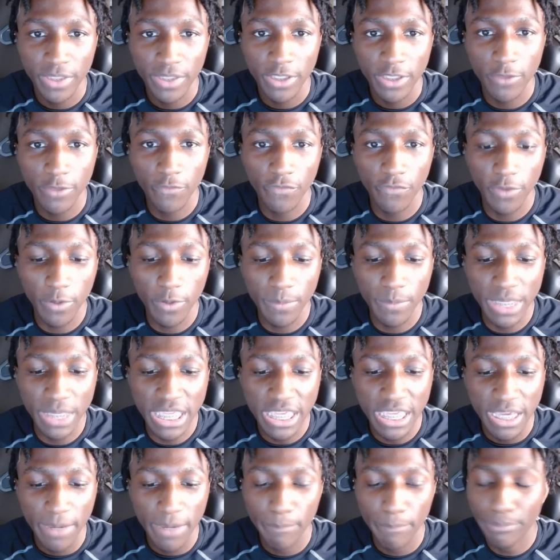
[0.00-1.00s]
You feel me?
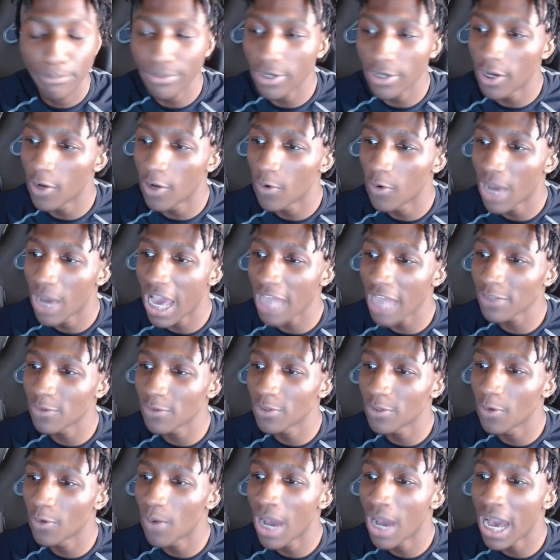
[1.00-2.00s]
Bro, I don't
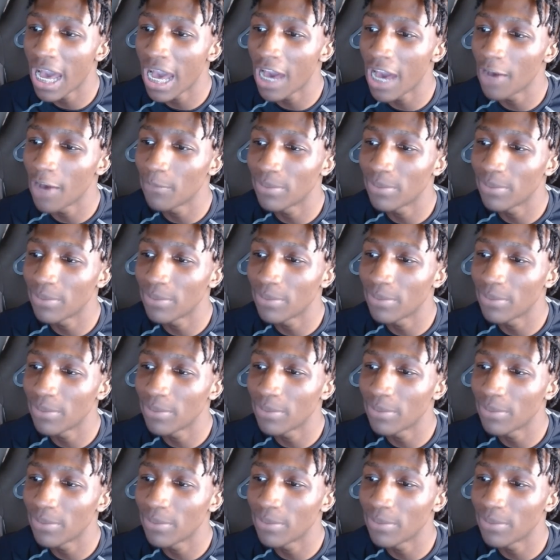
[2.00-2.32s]
know how,